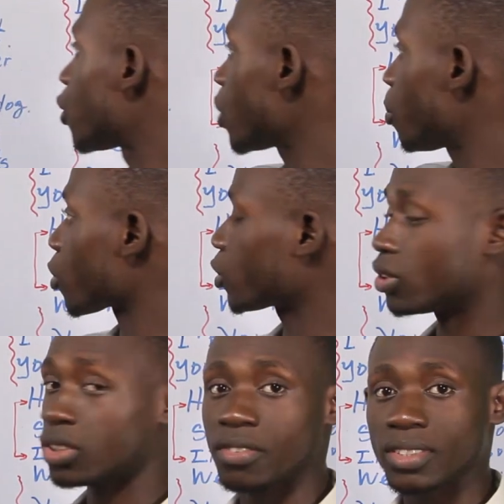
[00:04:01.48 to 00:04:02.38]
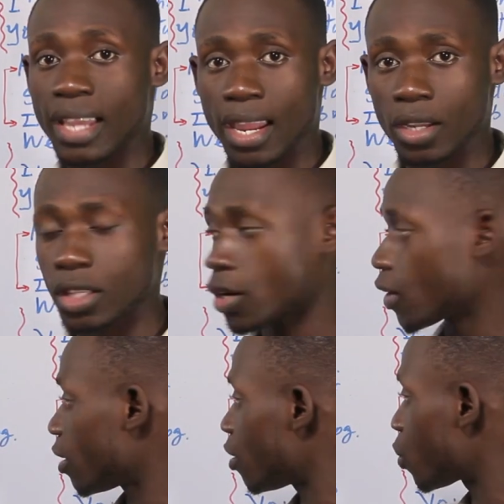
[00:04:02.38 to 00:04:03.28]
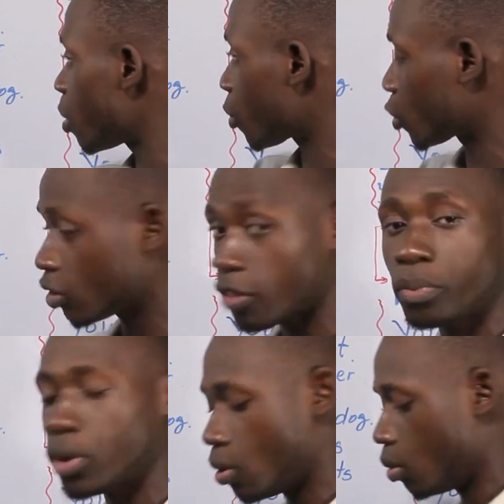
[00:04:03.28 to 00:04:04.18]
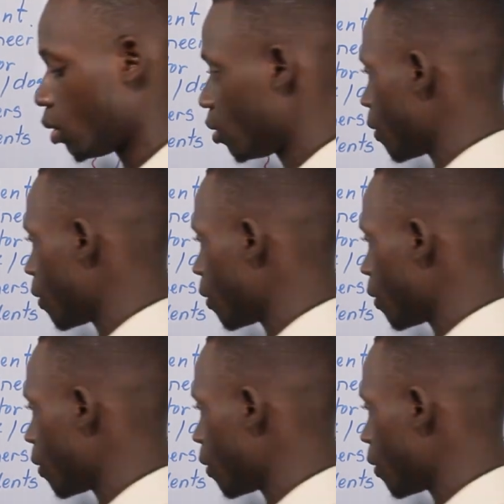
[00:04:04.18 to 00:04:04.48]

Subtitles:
3 persons of singular and 3 persons of plural.